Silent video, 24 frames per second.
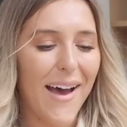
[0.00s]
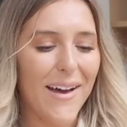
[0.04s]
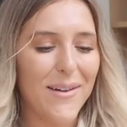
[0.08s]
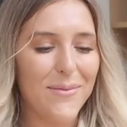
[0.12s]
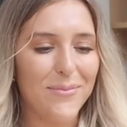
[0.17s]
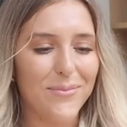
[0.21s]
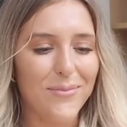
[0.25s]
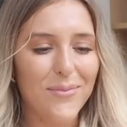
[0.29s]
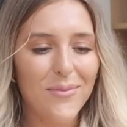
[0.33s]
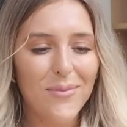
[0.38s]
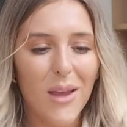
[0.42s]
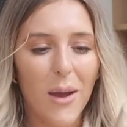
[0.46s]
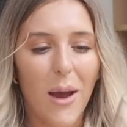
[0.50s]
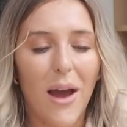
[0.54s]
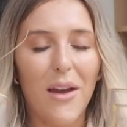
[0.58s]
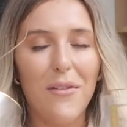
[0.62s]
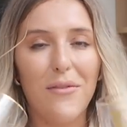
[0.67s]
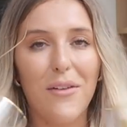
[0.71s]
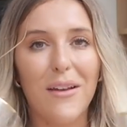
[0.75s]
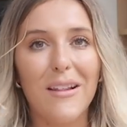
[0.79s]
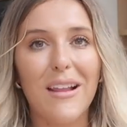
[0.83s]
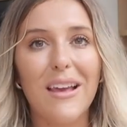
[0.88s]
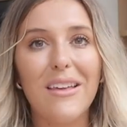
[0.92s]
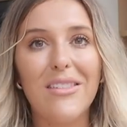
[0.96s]

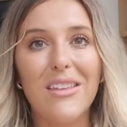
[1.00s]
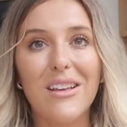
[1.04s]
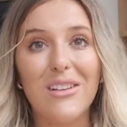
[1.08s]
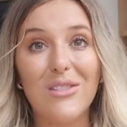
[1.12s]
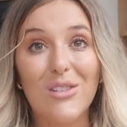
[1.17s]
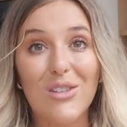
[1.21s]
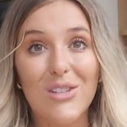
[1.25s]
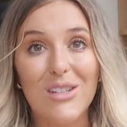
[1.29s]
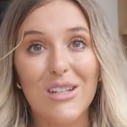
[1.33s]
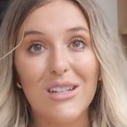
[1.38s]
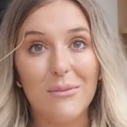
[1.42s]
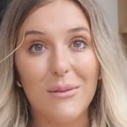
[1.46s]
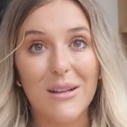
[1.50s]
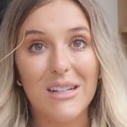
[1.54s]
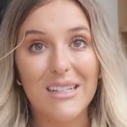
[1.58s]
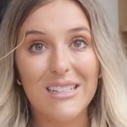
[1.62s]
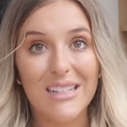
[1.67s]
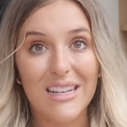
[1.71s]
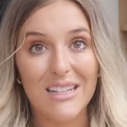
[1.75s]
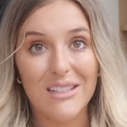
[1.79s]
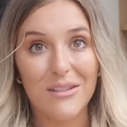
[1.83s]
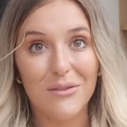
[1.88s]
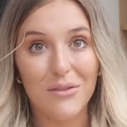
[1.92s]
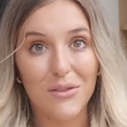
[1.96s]
I feel like things just need to be in
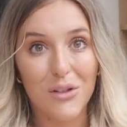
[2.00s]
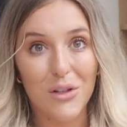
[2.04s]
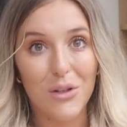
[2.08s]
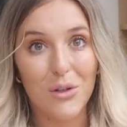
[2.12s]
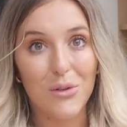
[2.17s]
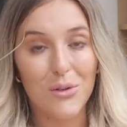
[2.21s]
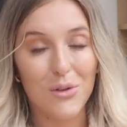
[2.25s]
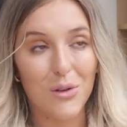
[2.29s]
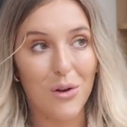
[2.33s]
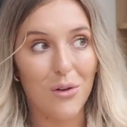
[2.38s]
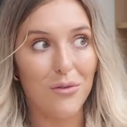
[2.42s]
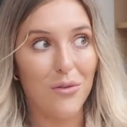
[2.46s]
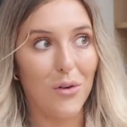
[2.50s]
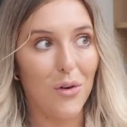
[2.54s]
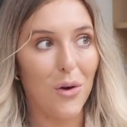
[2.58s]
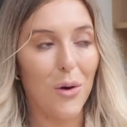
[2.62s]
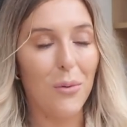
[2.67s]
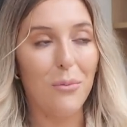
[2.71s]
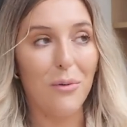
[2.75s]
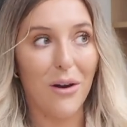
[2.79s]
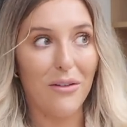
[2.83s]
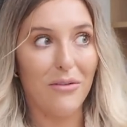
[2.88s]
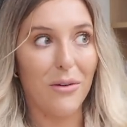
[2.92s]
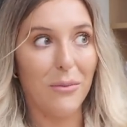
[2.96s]
sets of twos or
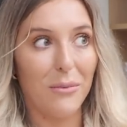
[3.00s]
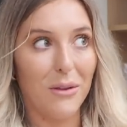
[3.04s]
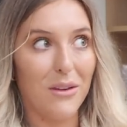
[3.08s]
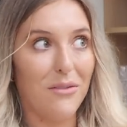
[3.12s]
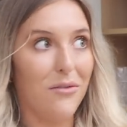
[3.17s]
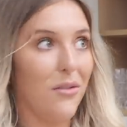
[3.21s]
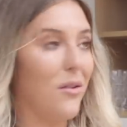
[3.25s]
four, preferably